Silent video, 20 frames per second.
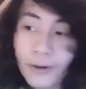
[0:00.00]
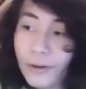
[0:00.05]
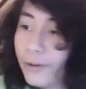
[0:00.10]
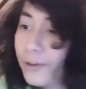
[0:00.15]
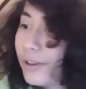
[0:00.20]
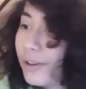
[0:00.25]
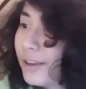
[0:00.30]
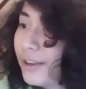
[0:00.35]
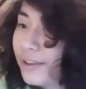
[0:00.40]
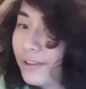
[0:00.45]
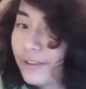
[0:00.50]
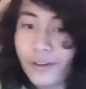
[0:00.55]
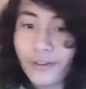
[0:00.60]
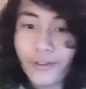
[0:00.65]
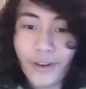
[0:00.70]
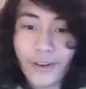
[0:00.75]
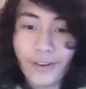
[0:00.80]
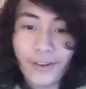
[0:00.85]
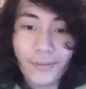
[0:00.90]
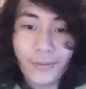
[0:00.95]
World. Sorry
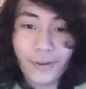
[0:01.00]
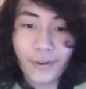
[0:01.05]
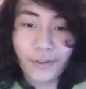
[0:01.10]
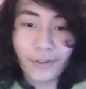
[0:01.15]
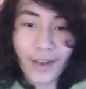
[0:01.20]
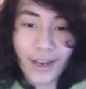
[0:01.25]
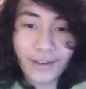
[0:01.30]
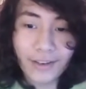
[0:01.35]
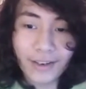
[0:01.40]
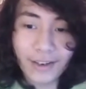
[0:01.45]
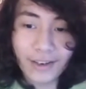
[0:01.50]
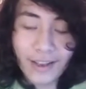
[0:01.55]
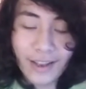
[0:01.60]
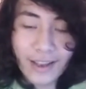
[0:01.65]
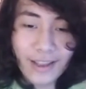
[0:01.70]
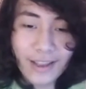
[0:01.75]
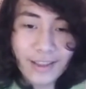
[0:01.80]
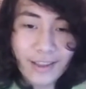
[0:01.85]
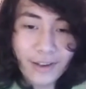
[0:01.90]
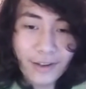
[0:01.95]
if I seem distracted.
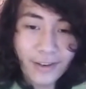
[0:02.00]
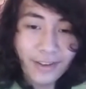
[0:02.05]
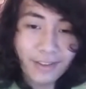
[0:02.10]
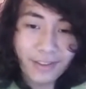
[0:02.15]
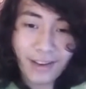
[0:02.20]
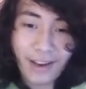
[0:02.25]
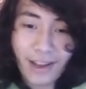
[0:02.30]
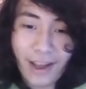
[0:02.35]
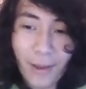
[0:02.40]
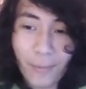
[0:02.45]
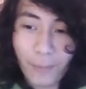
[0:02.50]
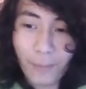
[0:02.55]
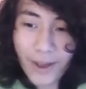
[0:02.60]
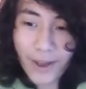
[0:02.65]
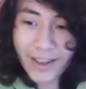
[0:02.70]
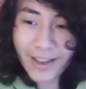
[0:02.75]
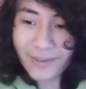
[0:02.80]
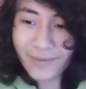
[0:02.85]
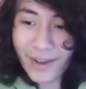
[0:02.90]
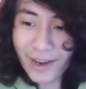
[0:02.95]
There is a
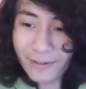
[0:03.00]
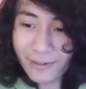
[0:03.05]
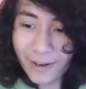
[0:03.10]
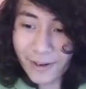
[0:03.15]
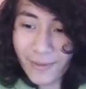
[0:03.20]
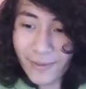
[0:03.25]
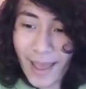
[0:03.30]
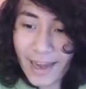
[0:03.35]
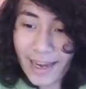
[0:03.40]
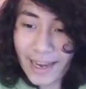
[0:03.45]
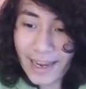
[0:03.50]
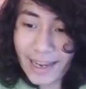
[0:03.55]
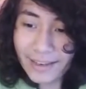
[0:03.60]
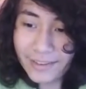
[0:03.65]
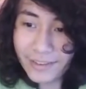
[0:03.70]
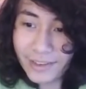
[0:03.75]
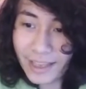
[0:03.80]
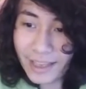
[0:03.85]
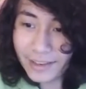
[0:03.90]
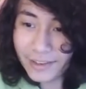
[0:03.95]
bug in my room and
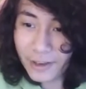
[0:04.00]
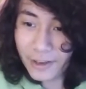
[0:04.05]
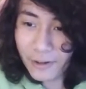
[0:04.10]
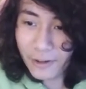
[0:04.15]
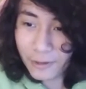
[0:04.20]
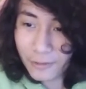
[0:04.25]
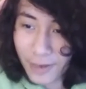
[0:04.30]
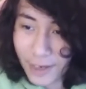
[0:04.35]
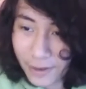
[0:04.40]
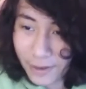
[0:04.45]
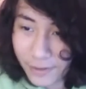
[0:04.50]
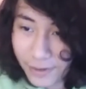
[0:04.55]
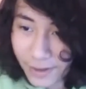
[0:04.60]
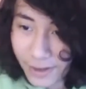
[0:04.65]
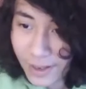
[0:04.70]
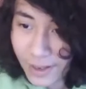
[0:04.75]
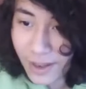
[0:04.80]
it's going around.